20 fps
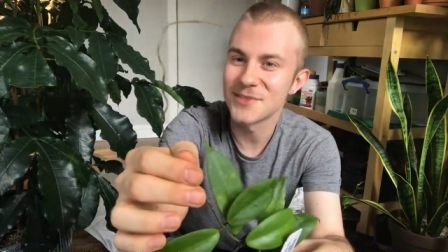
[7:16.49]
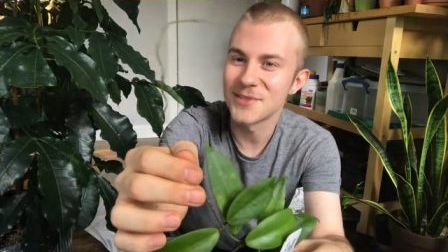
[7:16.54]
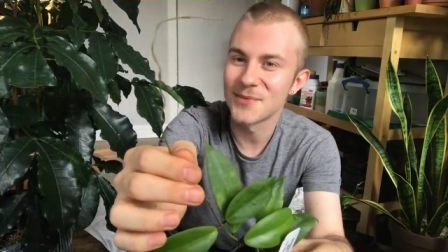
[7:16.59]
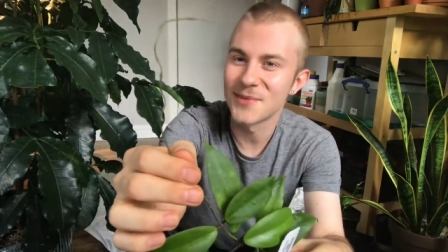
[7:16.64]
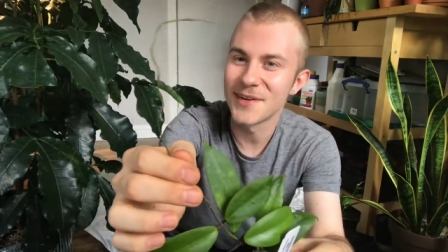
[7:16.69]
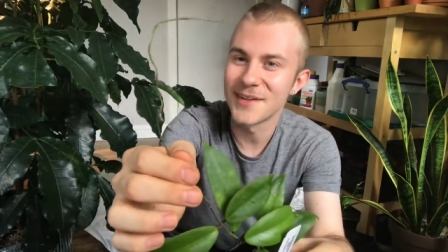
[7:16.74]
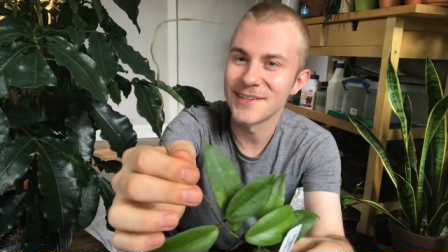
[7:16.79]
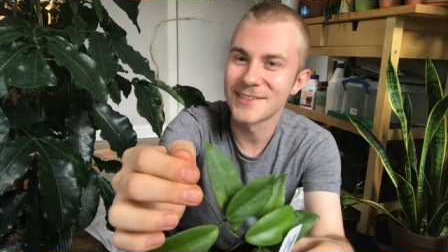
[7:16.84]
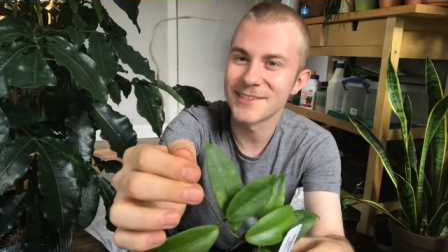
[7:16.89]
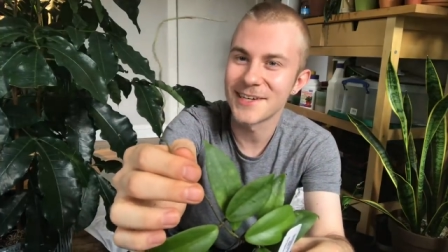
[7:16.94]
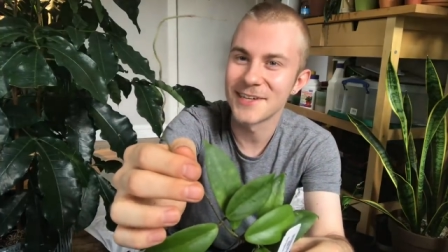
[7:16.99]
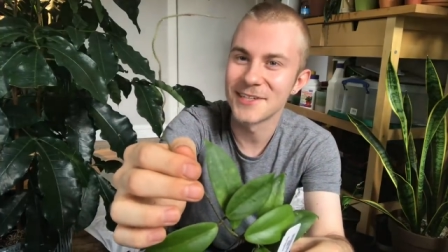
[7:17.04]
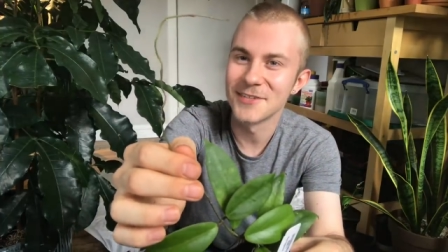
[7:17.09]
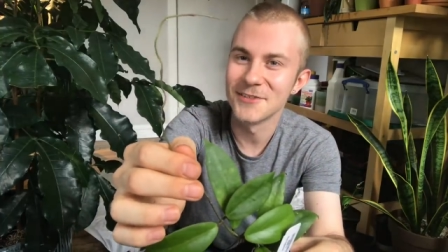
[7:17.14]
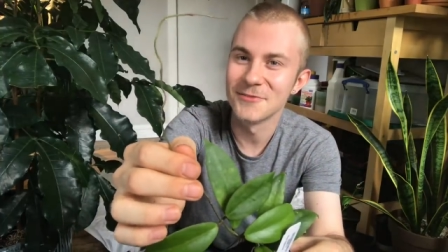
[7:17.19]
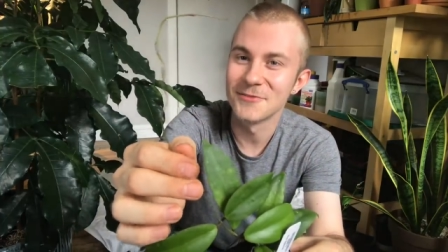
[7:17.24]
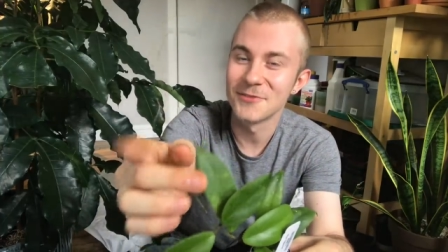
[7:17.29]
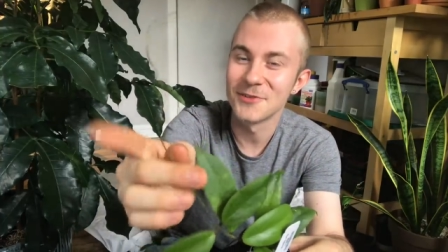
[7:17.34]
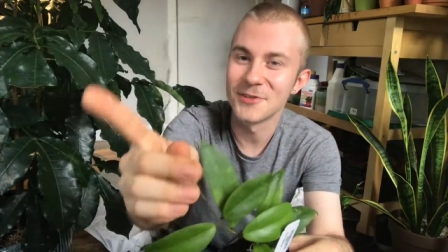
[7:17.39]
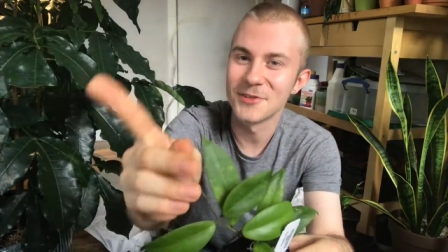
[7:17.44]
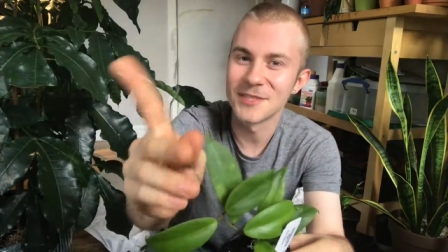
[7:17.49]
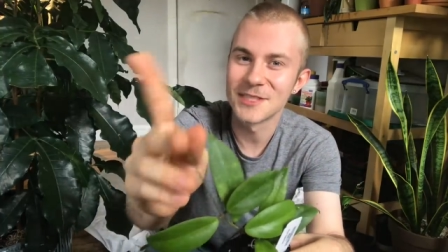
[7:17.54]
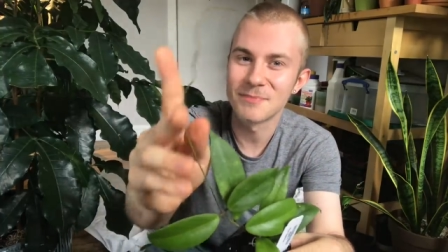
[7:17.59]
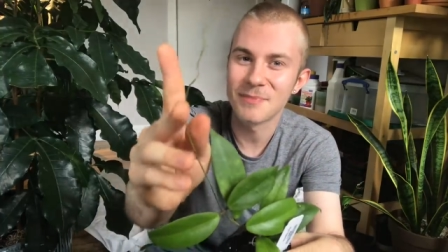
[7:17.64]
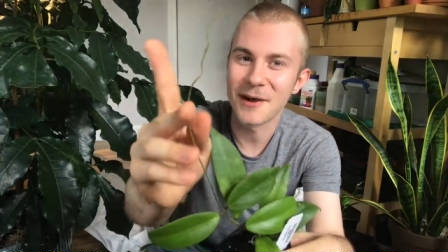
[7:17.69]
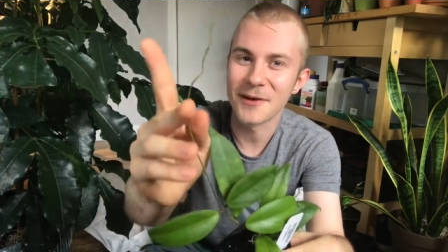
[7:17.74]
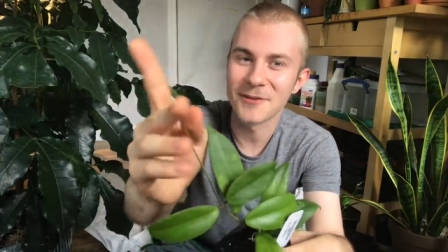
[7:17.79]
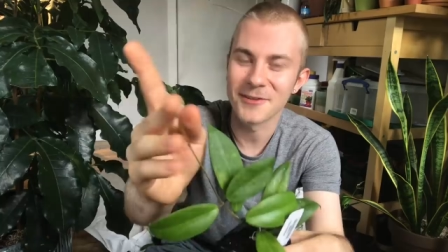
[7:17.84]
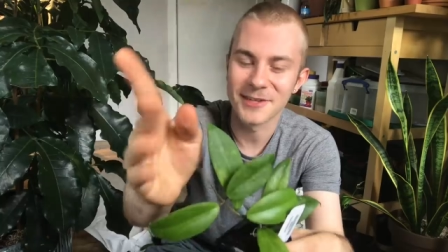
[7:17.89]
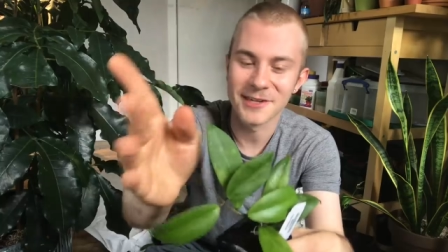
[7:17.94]
the way it's kind of
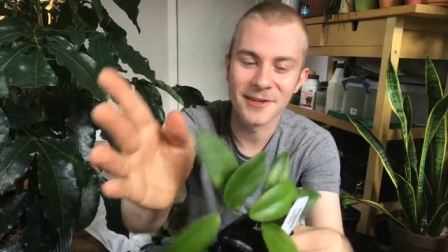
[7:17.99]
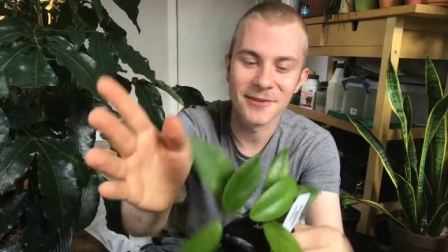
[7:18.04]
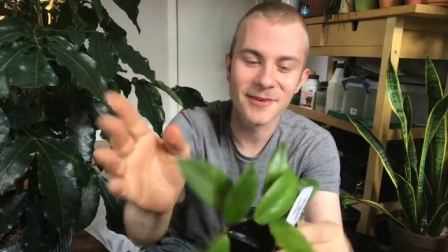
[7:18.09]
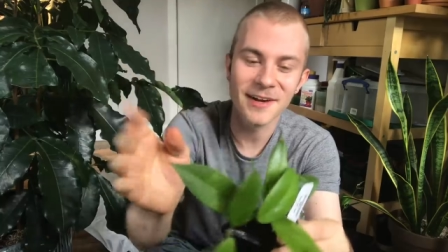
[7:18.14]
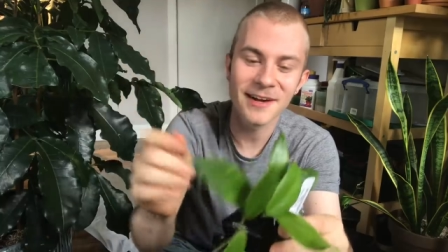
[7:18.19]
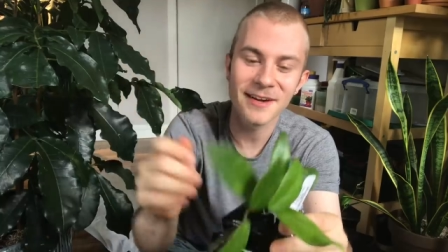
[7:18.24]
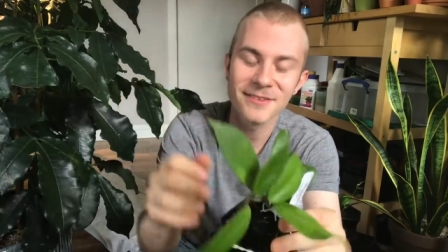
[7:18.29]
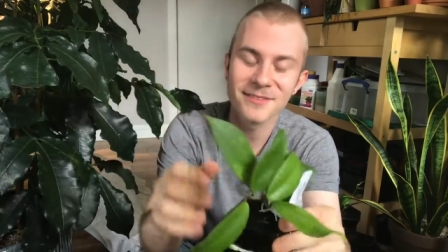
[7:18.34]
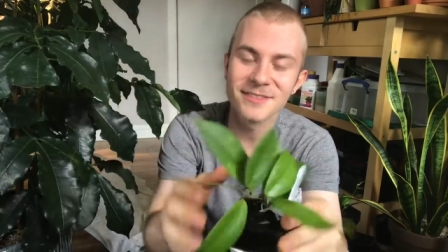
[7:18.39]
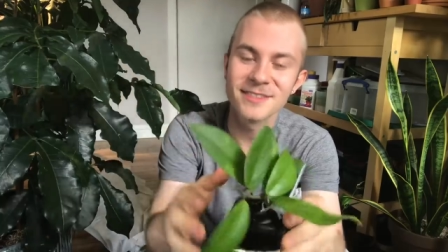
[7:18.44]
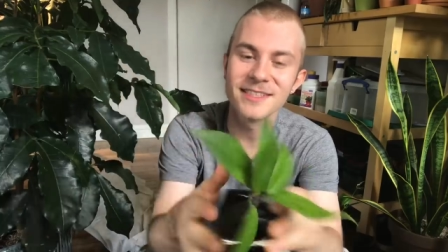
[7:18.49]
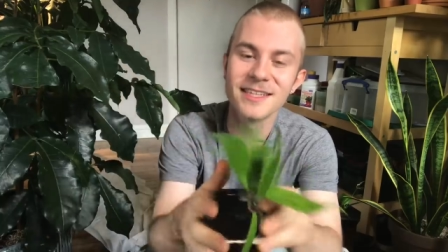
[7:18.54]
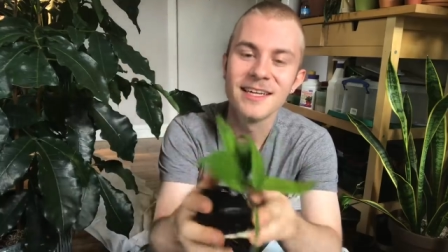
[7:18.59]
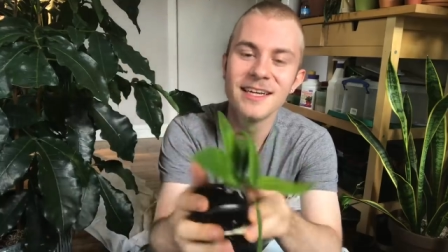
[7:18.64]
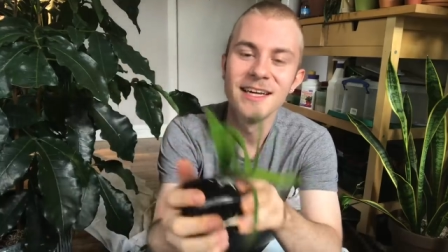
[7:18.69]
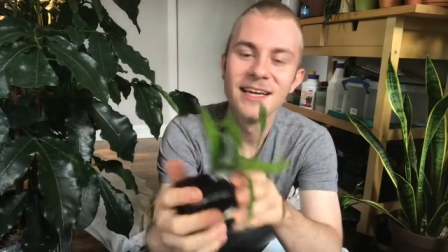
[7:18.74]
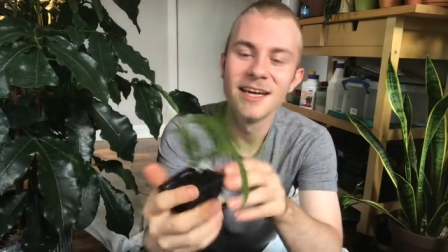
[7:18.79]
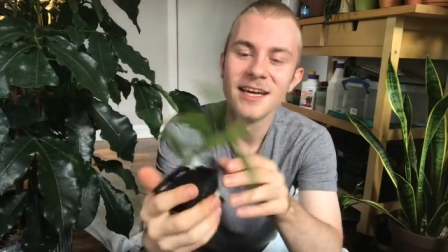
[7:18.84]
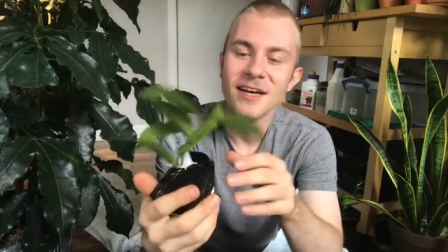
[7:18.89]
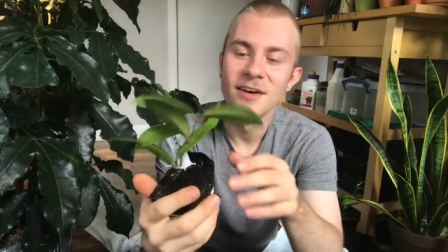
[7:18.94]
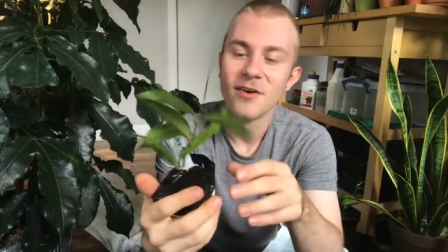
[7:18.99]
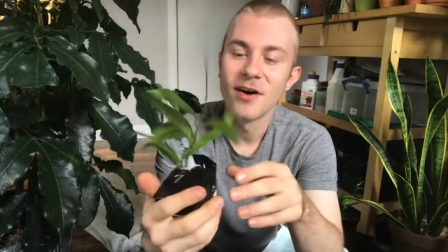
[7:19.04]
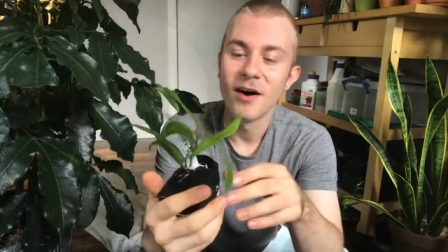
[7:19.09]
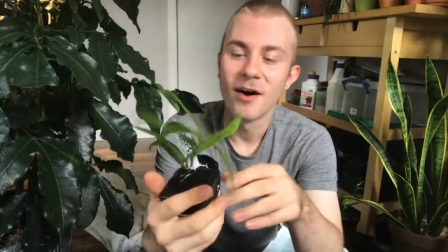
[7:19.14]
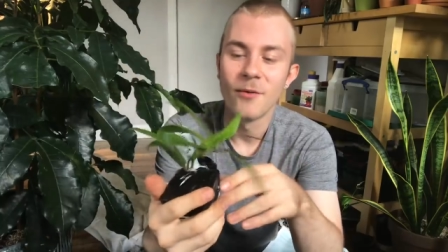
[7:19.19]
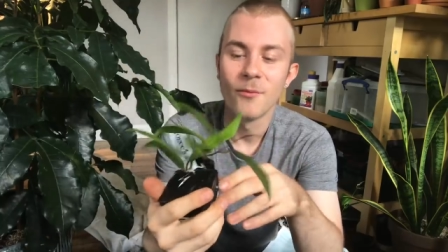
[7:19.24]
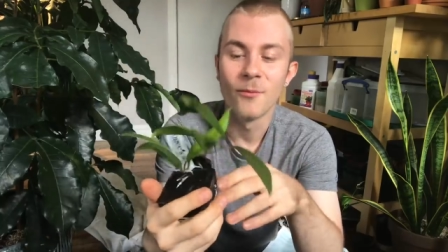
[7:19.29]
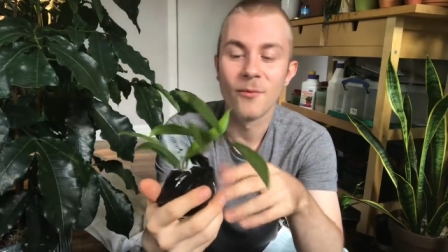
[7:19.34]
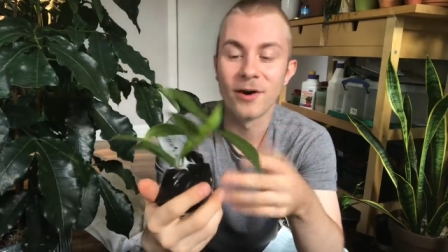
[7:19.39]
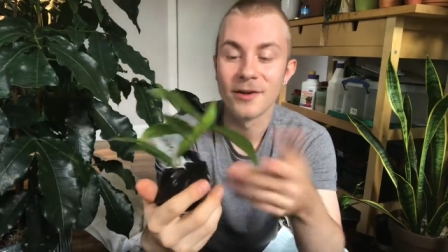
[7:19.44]
spiraling around.
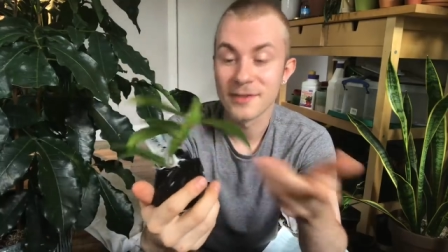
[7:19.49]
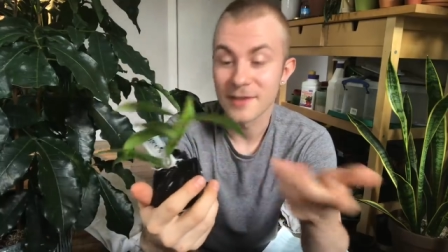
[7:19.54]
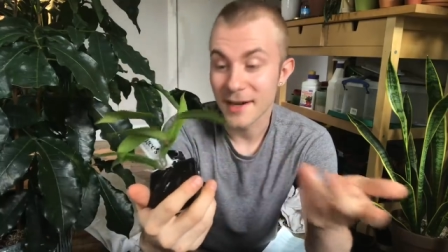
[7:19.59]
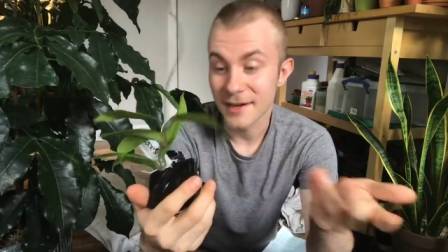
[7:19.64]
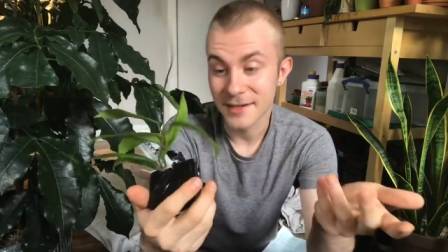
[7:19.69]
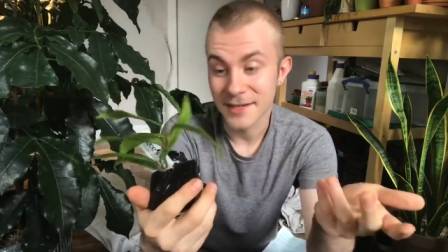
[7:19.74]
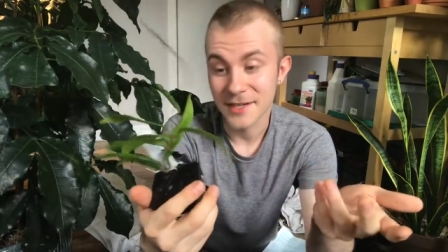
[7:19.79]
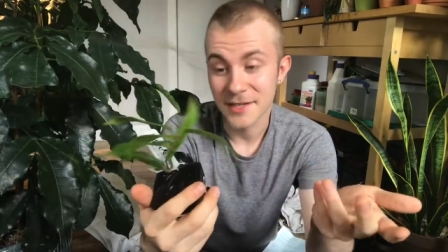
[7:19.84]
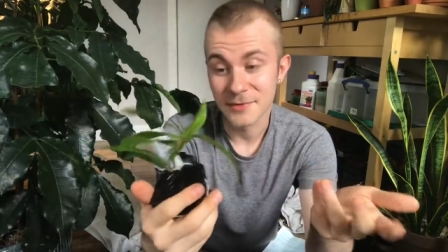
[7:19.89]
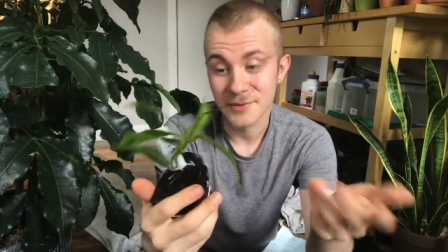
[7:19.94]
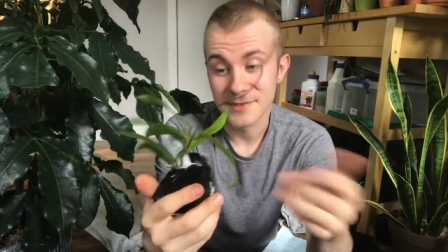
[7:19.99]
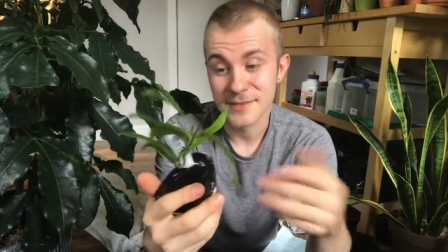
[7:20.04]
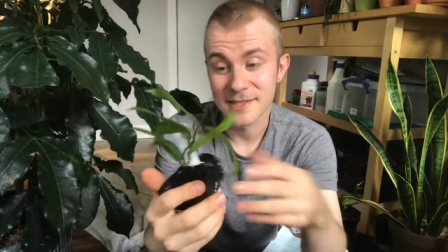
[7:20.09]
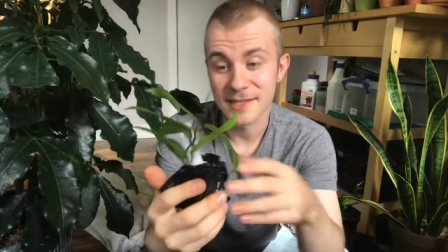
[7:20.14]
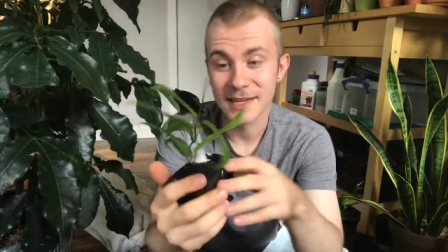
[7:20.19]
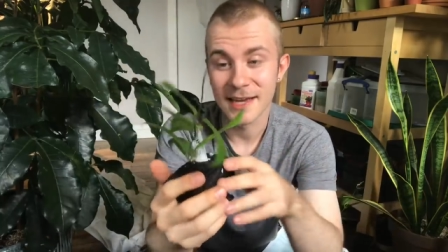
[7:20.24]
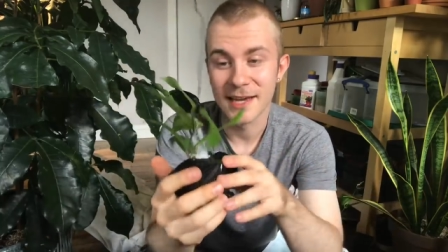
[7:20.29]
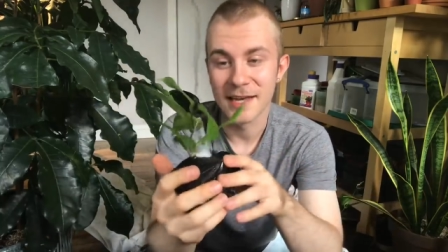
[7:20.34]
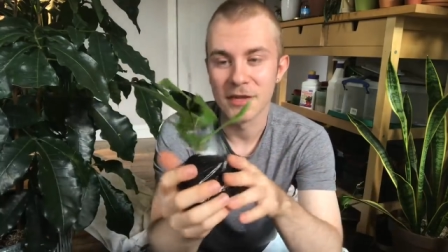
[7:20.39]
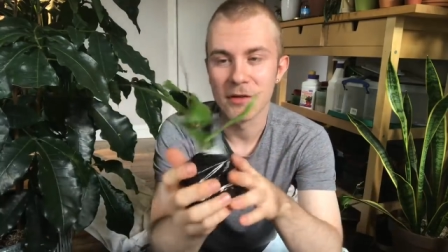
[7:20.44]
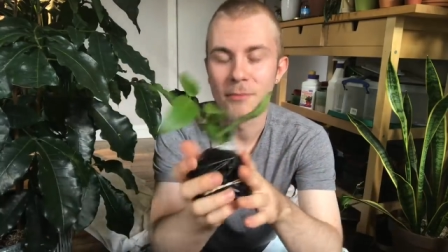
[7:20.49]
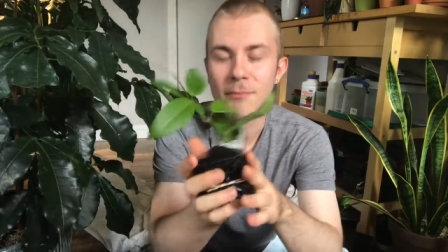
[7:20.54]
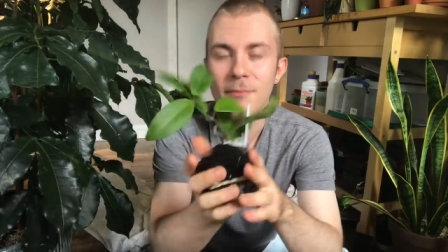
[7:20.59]
One cutting, once again,